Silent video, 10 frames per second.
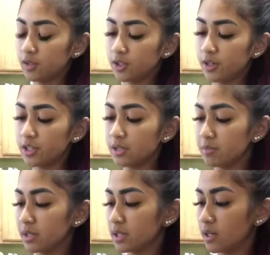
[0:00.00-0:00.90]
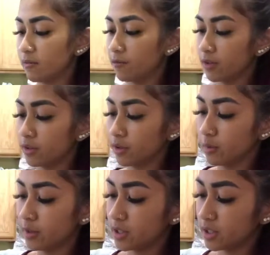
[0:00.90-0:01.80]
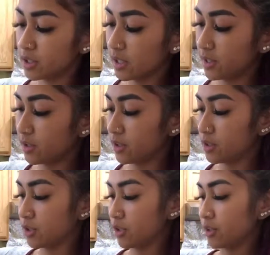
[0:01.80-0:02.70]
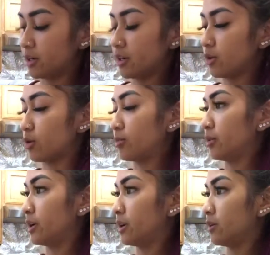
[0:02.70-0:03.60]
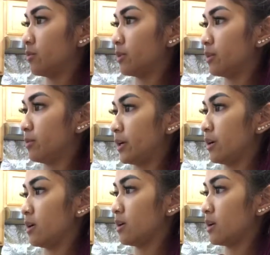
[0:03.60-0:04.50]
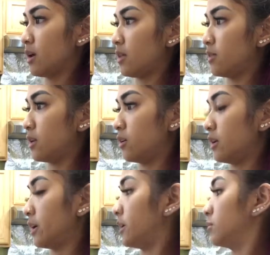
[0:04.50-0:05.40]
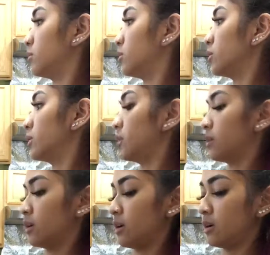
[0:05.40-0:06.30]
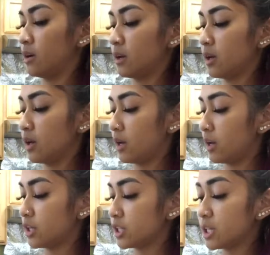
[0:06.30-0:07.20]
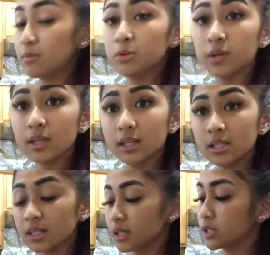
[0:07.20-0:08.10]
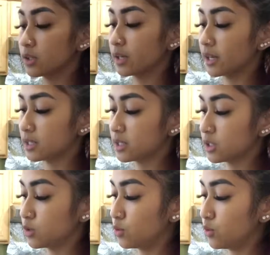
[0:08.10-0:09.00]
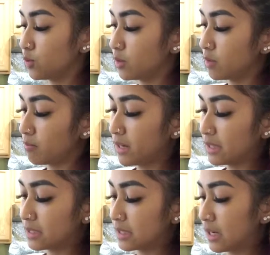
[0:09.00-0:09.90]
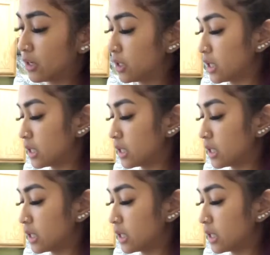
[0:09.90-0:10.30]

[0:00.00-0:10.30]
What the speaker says: So I just mix it up for a little bit just to get the sugar incorporated with the butter, and then I'll add more. And I just keep doing this until it gets to my desired